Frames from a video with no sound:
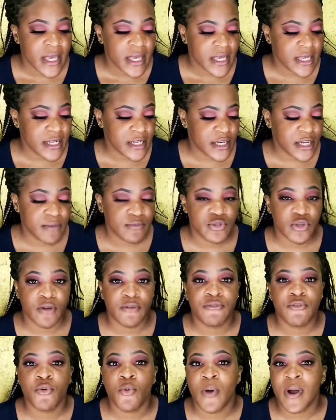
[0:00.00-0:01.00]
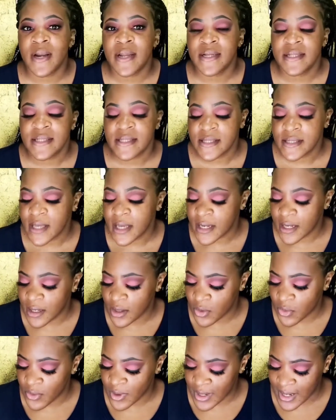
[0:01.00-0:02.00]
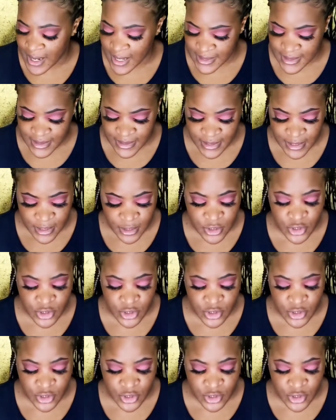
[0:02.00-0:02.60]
in terms of quality and long lasting,